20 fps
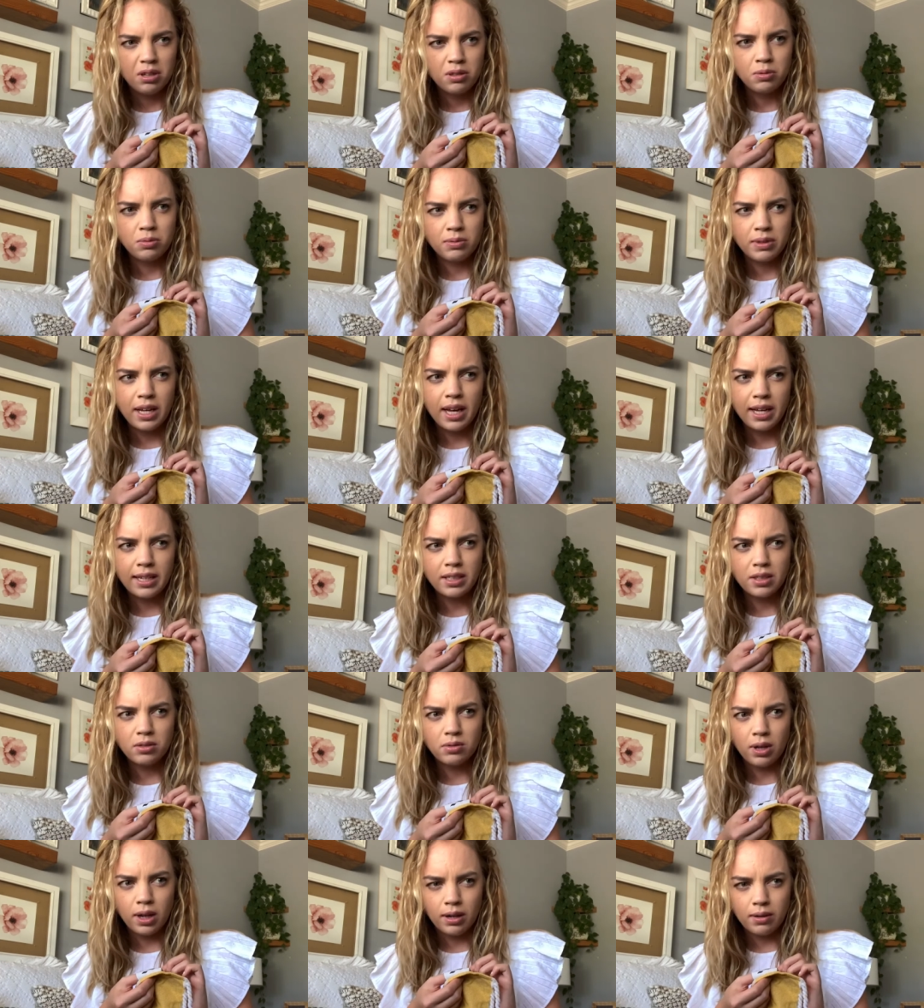yeah, I did.
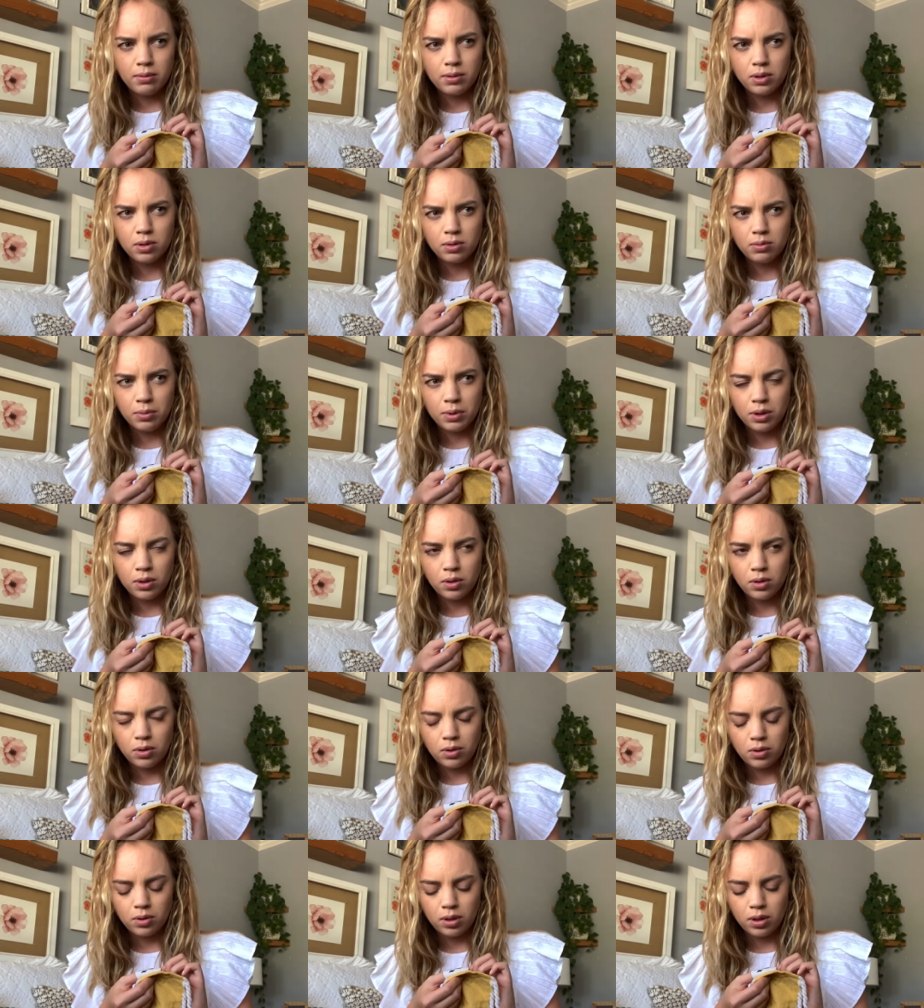I was with
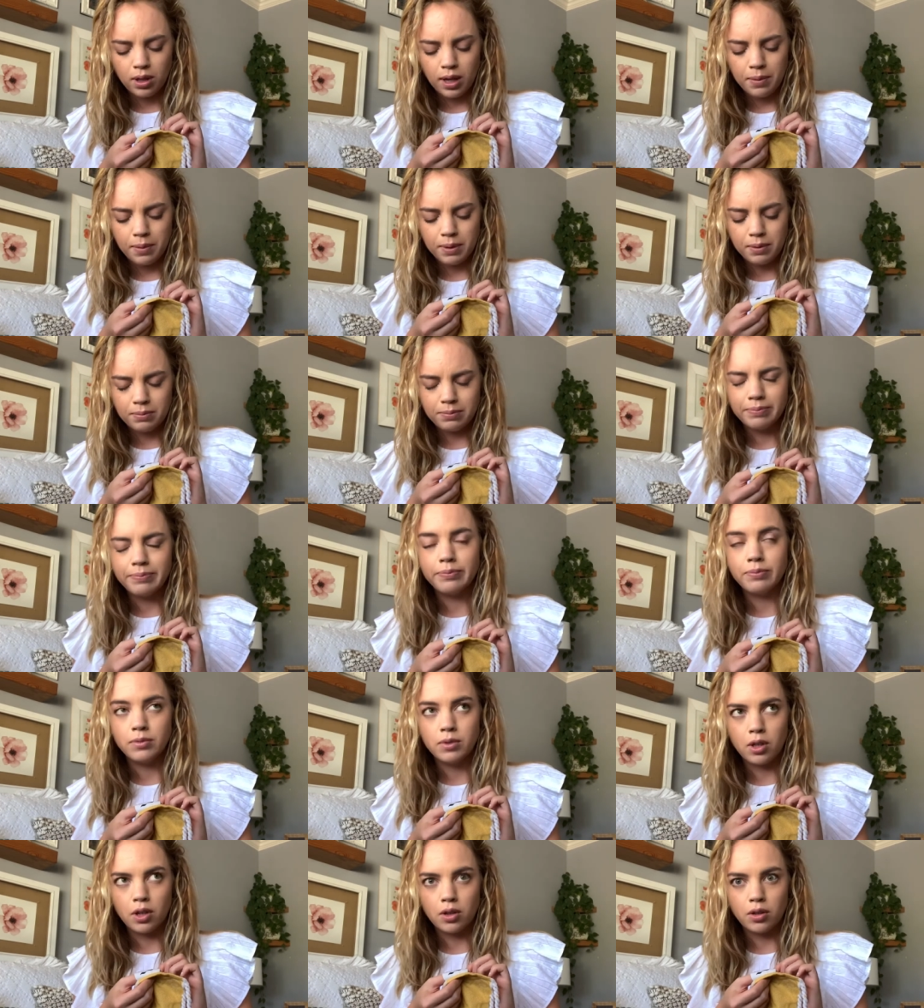cold, I mean,
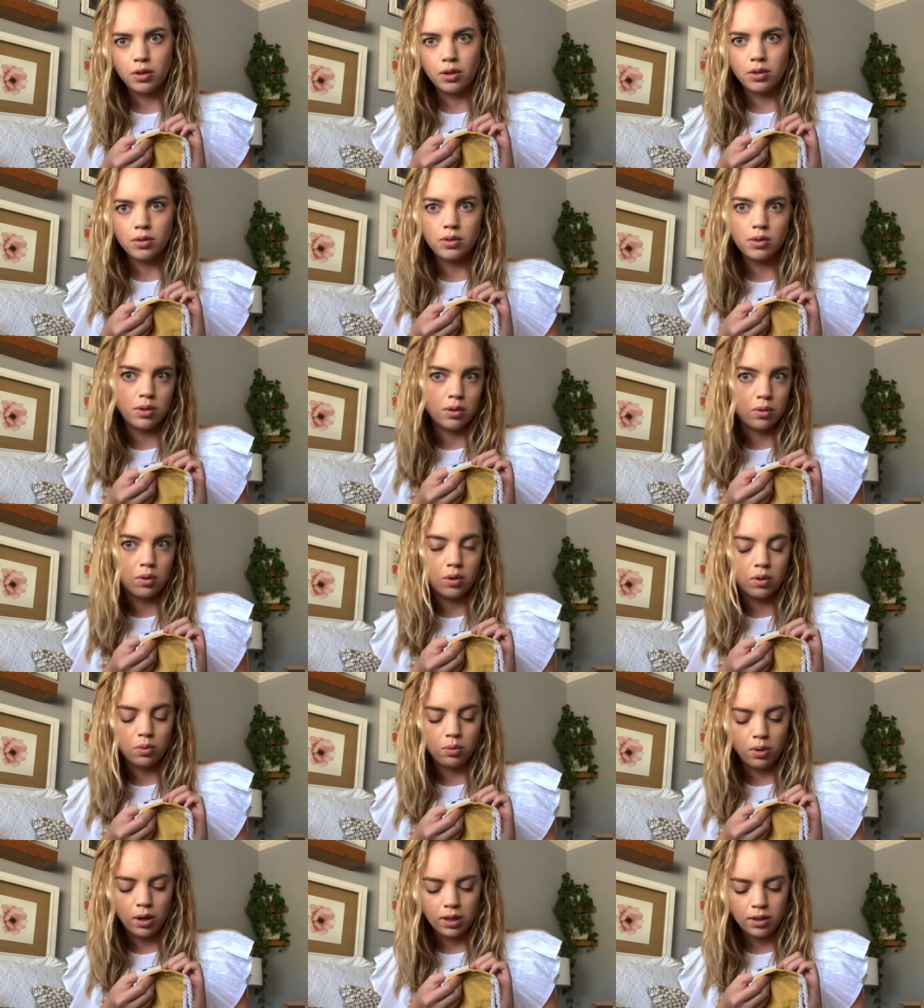dark clothes, so cold
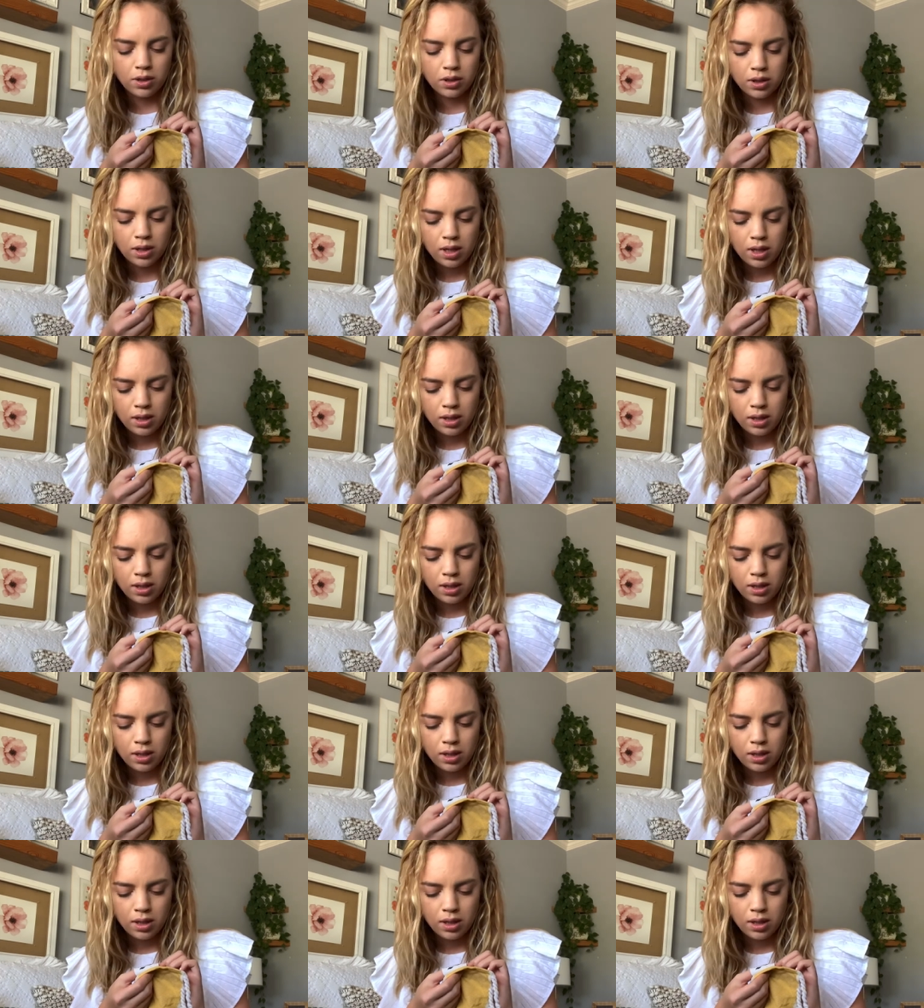wash.